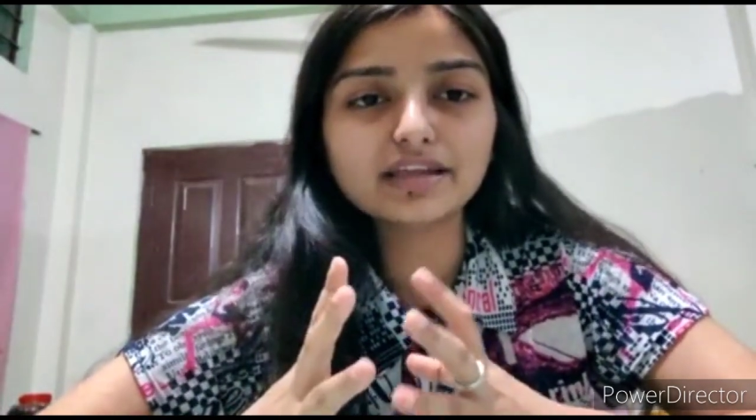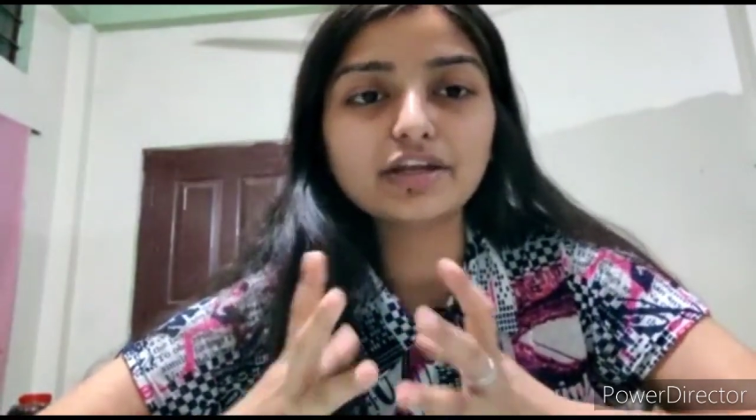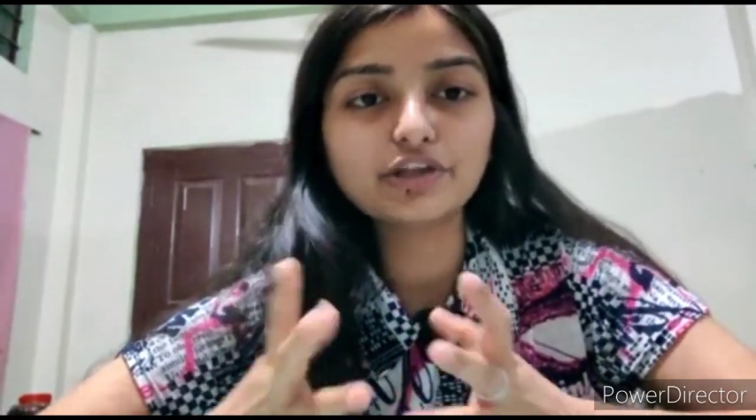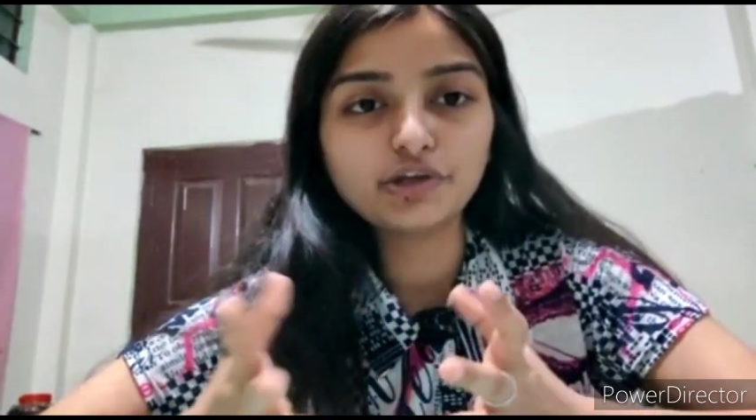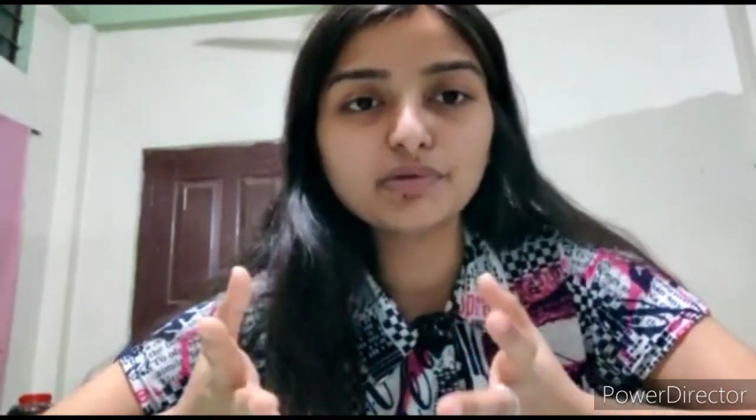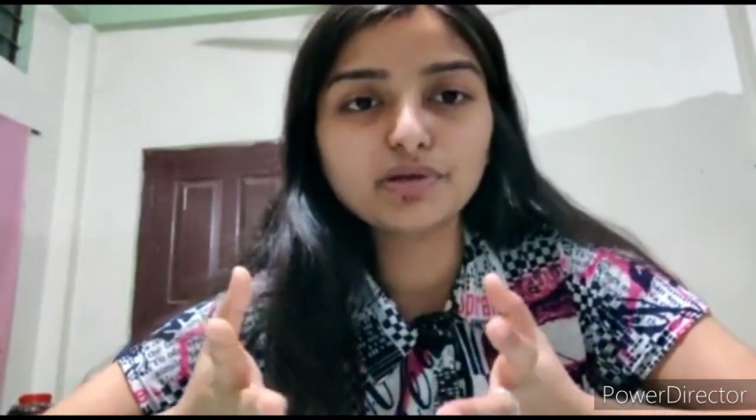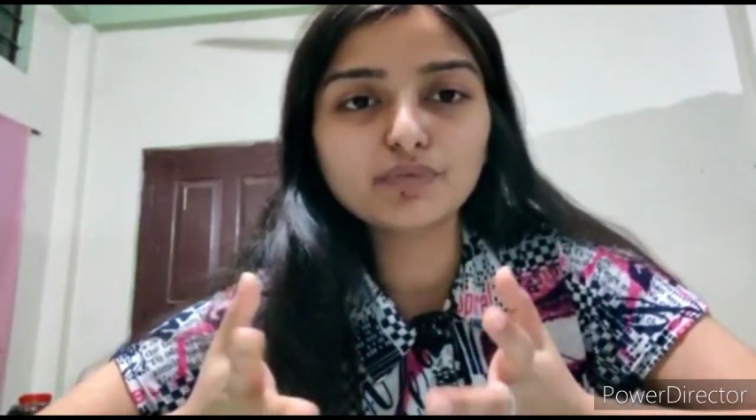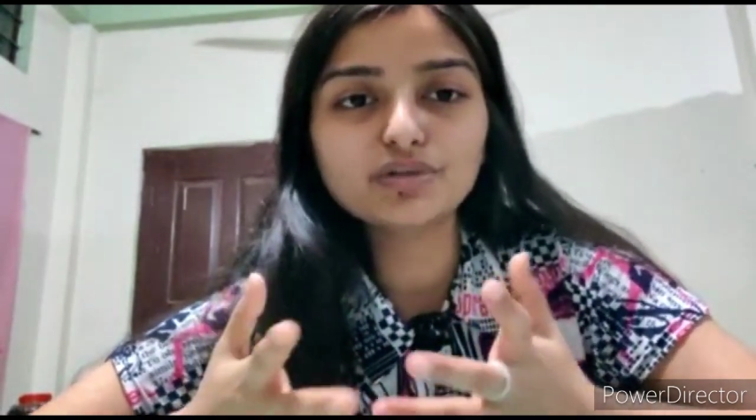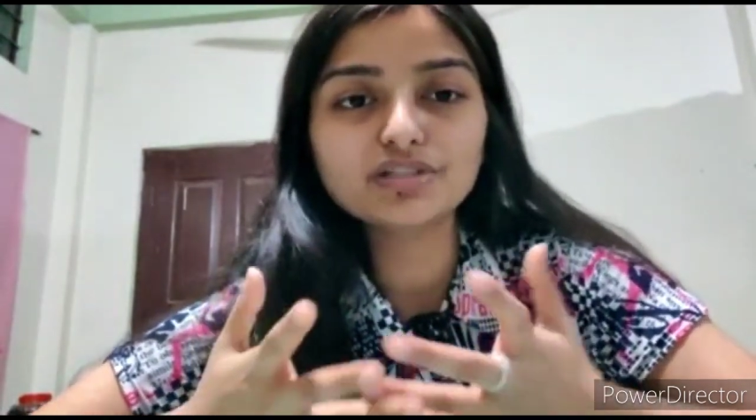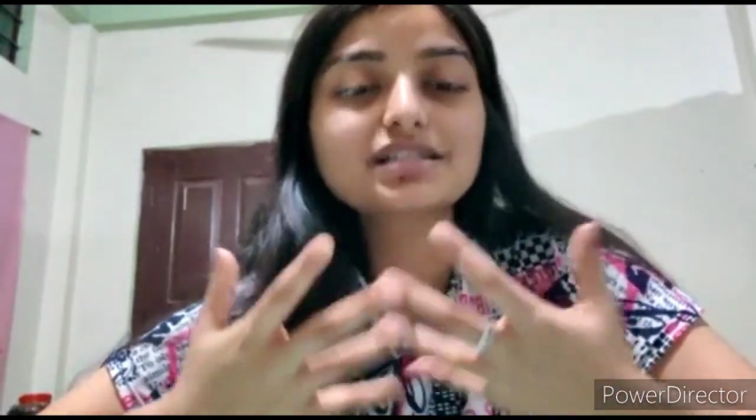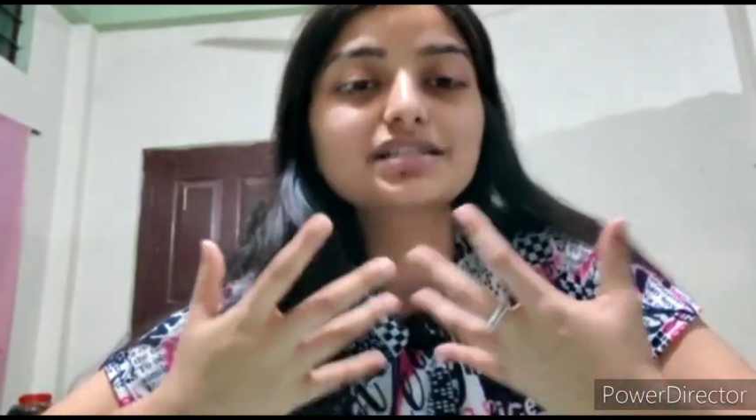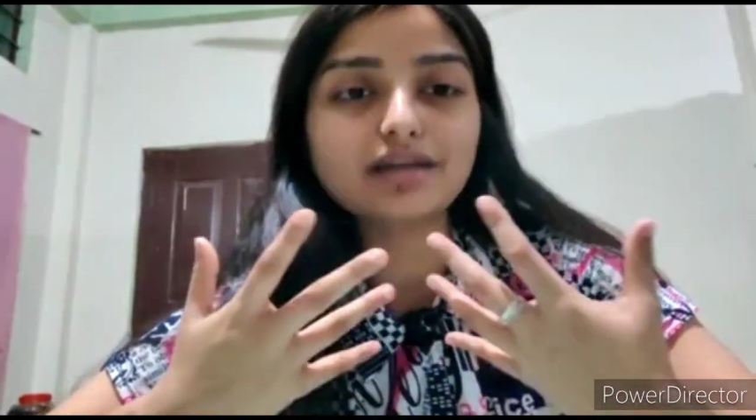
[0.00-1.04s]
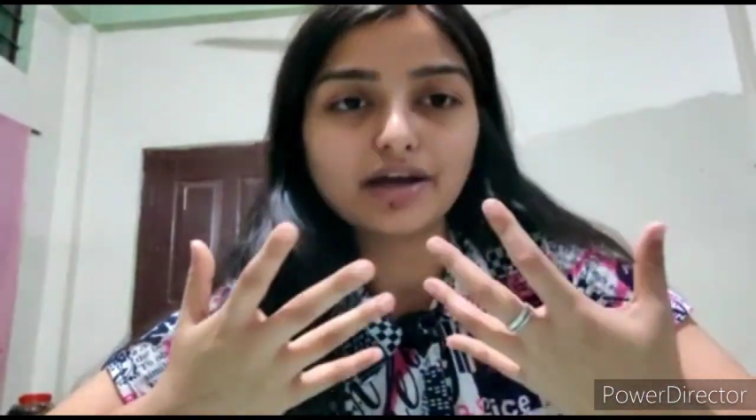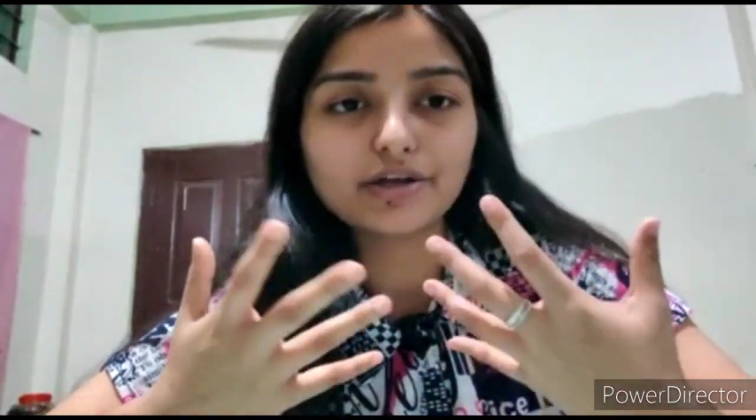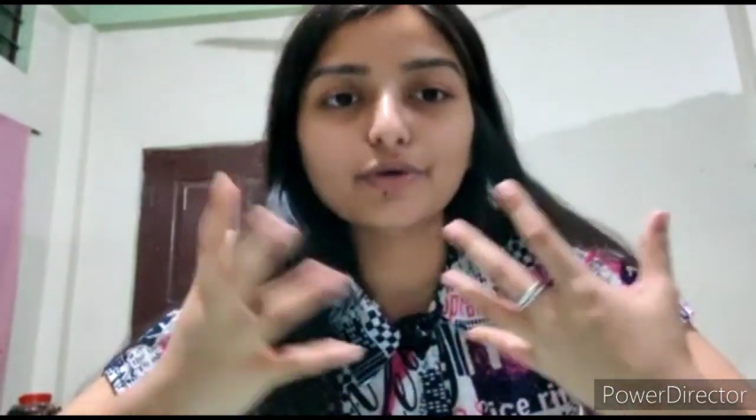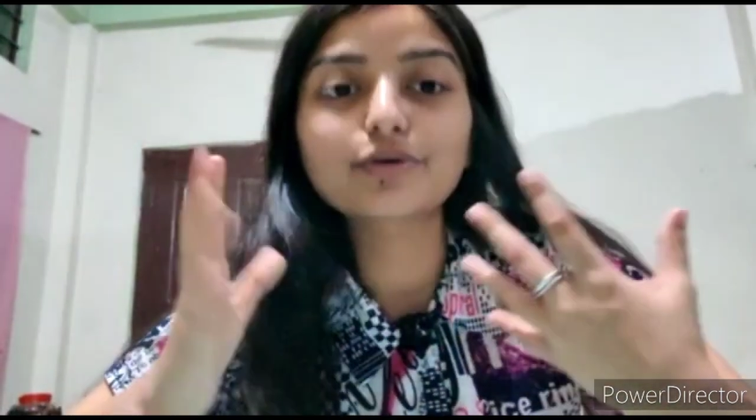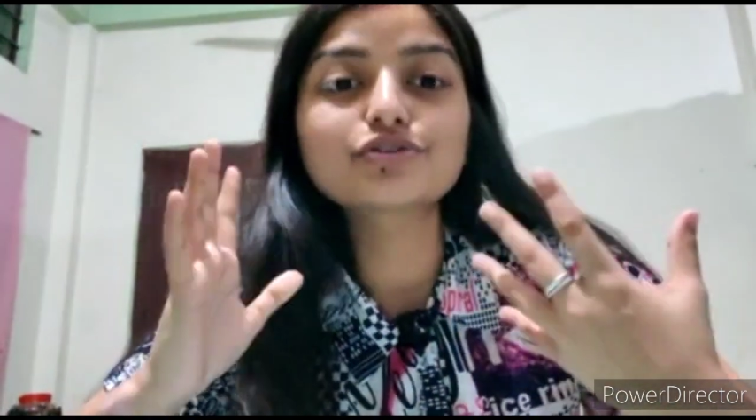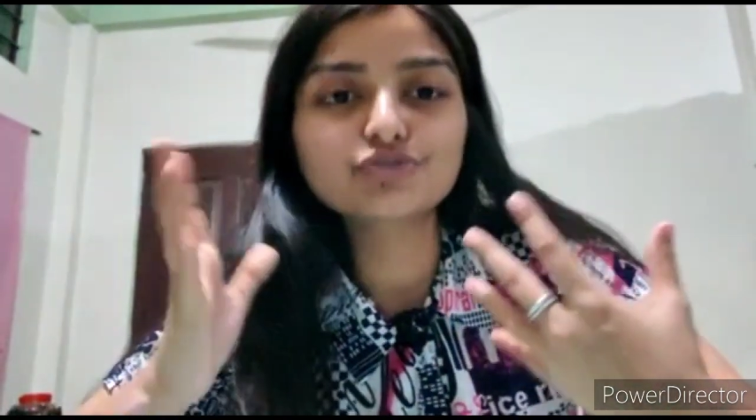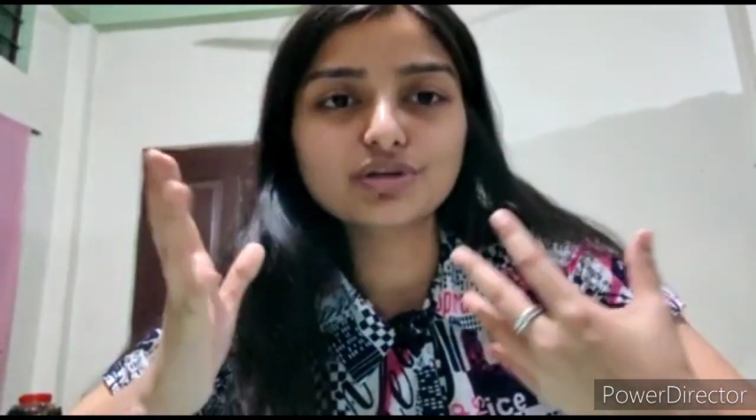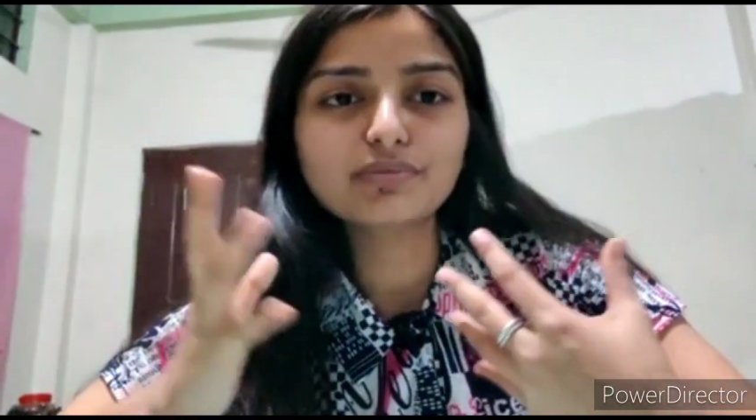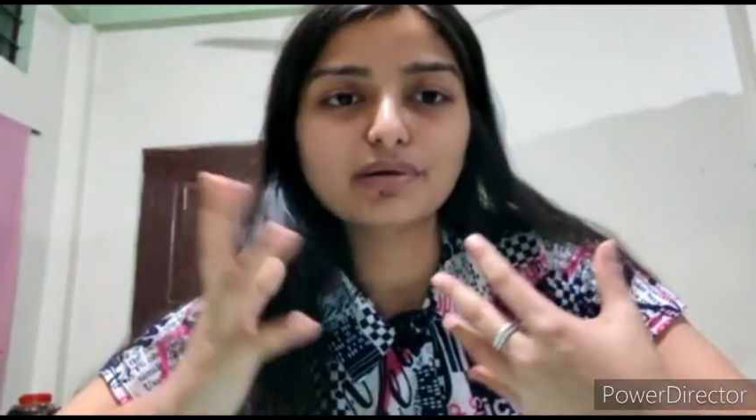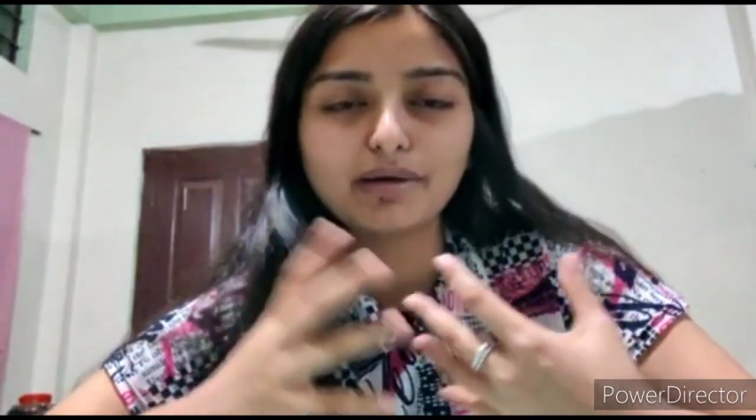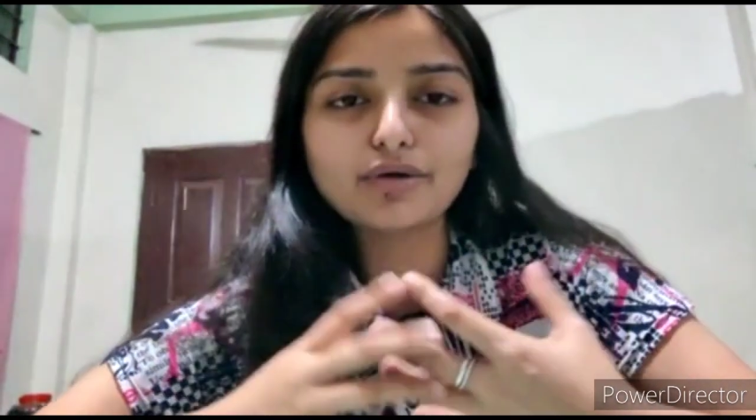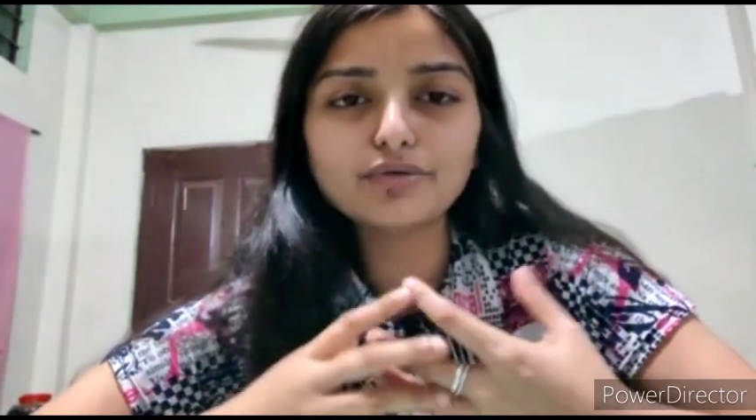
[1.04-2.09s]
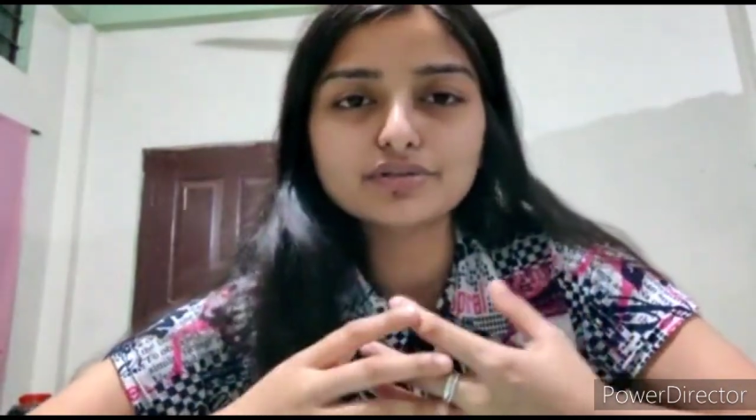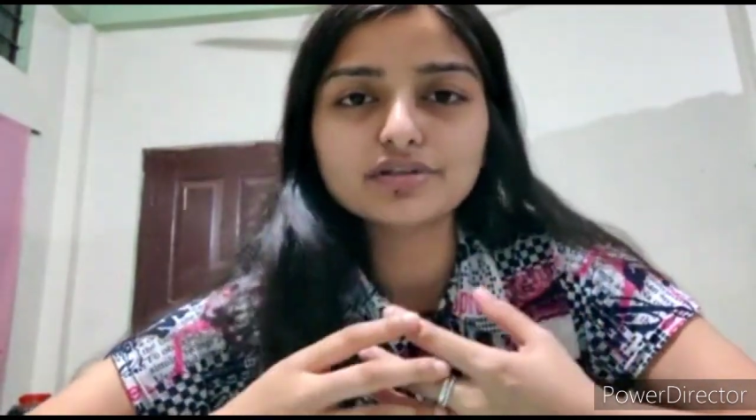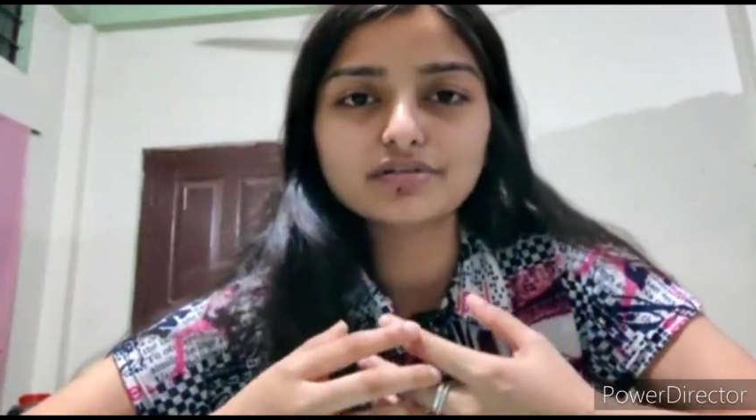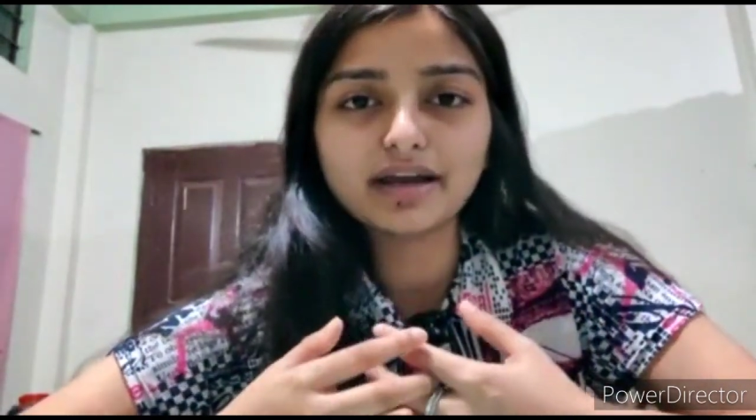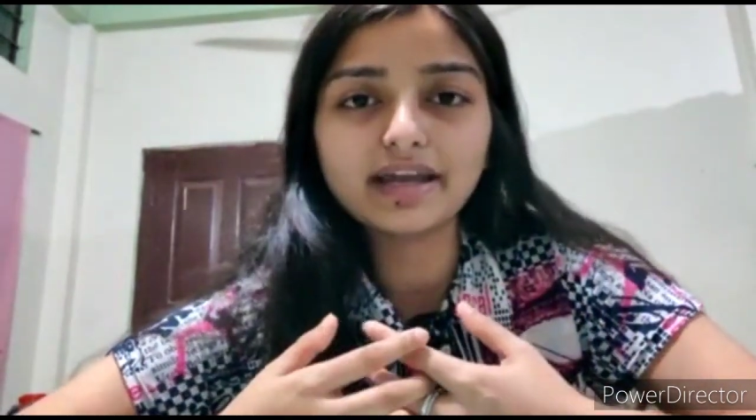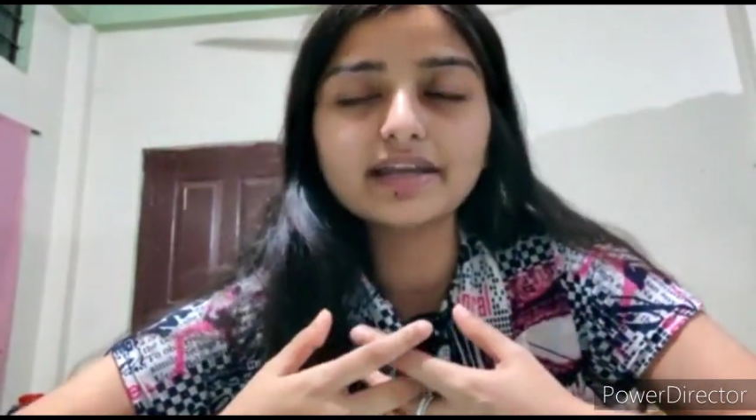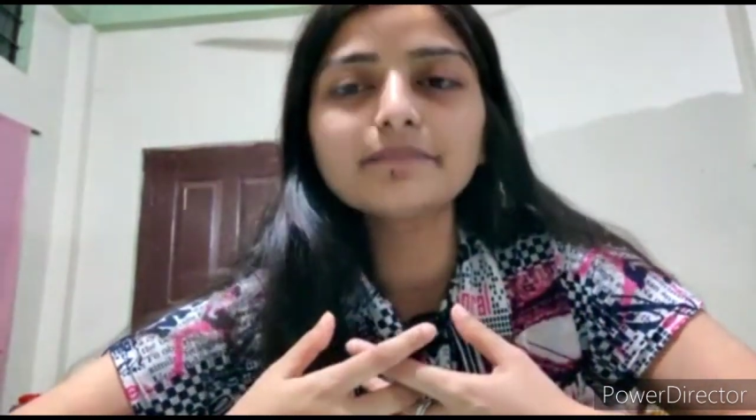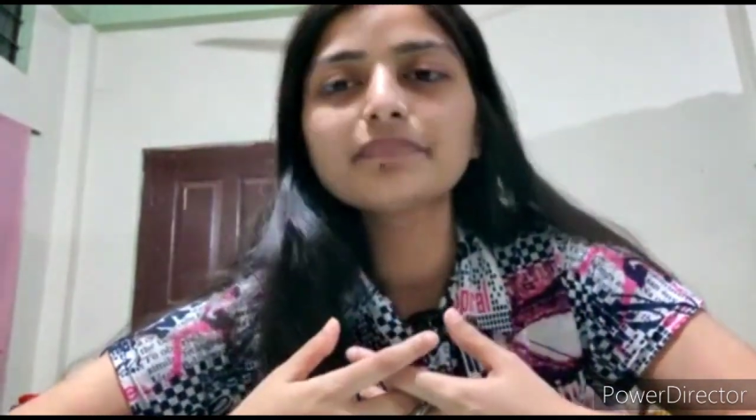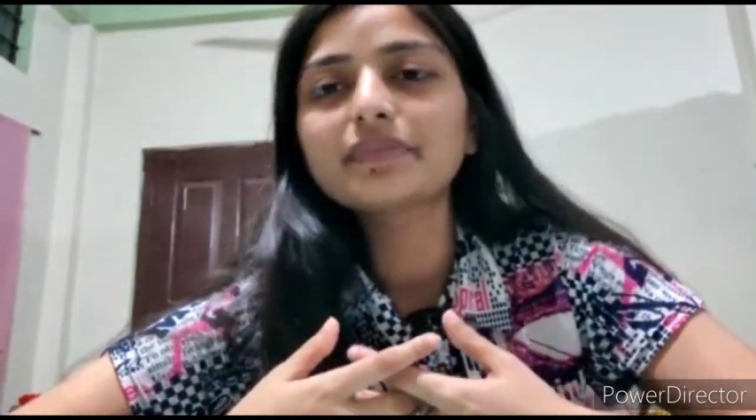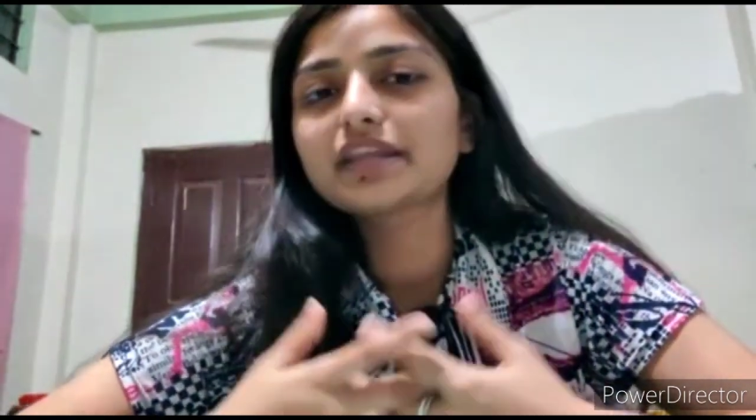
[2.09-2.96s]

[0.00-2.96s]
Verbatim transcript: that a human would desire or dream about, right?